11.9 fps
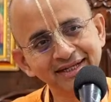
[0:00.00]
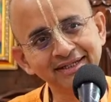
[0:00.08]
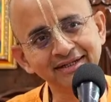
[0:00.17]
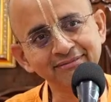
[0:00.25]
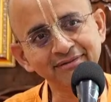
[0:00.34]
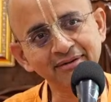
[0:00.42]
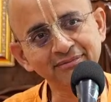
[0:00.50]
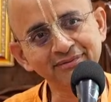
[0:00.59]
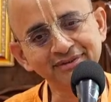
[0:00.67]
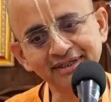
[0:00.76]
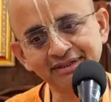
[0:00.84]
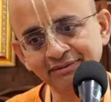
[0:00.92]
Like that
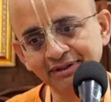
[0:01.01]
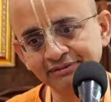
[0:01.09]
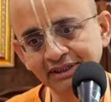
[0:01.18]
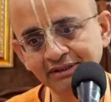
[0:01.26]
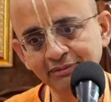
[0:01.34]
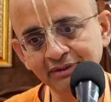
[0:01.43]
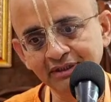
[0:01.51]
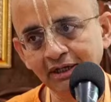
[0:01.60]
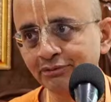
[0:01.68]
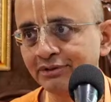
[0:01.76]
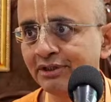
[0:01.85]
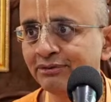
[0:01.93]
Mahaprabhu said. Sachimata
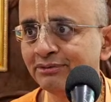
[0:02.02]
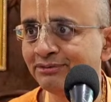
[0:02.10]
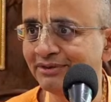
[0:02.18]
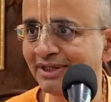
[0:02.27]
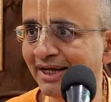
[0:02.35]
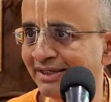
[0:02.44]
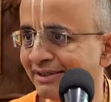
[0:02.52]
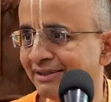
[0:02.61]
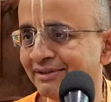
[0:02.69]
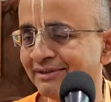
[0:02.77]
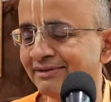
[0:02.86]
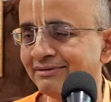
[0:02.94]
said, how can you do that?
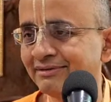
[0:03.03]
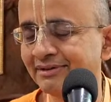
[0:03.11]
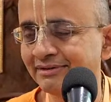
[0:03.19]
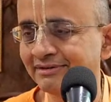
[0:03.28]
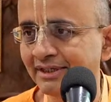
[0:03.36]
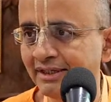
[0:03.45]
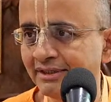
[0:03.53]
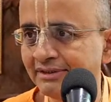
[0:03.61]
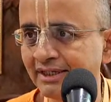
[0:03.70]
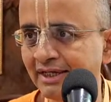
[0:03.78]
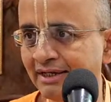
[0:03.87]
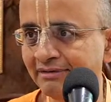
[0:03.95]
You know,
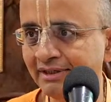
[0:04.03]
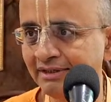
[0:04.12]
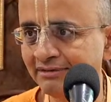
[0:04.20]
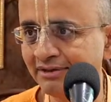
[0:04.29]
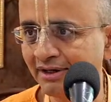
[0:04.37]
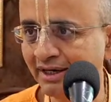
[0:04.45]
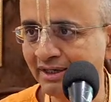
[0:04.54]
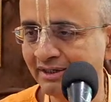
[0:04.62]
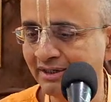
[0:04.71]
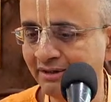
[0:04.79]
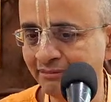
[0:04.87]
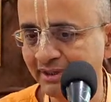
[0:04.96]
sannyasi can never leave the order
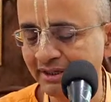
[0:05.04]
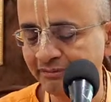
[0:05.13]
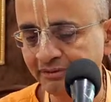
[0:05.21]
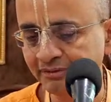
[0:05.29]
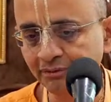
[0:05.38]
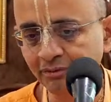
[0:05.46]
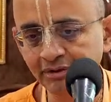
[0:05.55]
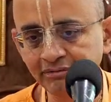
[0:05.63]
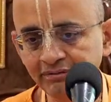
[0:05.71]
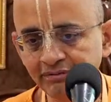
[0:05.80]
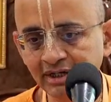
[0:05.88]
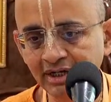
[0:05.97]
and come back. The
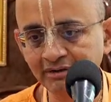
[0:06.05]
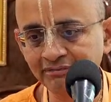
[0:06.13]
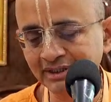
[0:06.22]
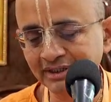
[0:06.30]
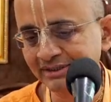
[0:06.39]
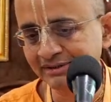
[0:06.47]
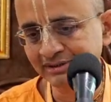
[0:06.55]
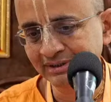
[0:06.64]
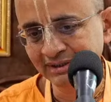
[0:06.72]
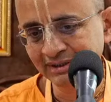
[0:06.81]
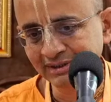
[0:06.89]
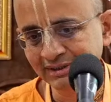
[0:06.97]
whole world will laugh at us.
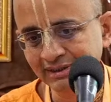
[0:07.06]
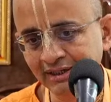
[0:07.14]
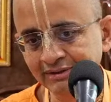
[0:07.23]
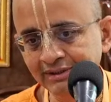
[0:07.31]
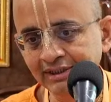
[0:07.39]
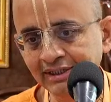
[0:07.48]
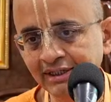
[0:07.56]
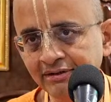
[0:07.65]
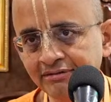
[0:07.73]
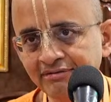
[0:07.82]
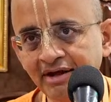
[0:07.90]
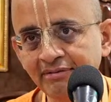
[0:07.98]
The
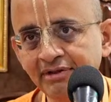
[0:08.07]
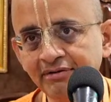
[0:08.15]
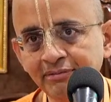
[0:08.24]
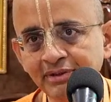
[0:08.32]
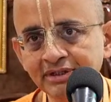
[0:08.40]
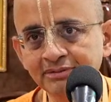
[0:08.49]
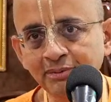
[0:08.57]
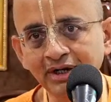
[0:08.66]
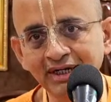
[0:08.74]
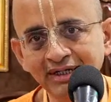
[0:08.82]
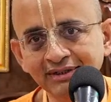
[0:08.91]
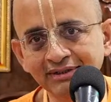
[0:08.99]
dignity of the family will be
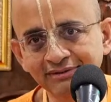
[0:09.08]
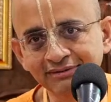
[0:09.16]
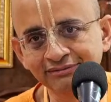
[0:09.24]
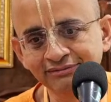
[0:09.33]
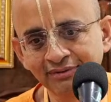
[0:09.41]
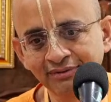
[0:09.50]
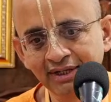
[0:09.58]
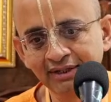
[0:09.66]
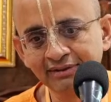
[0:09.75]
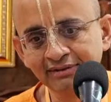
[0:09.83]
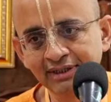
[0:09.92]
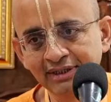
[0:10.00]
spoiled.
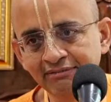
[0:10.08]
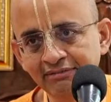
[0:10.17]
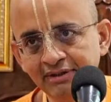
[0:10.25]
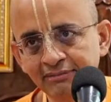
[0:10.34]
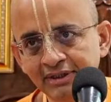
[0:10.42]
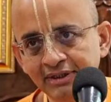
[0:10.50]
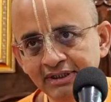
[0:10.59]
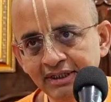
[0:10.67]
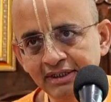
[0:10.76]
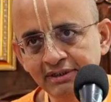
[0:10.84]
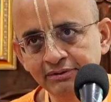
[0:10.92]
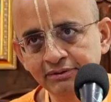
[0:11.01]
Anyway, my
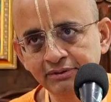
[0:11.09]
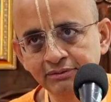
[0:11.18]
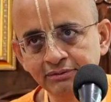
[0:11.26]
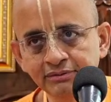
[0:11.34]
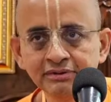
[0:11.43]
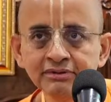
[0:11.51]
child, you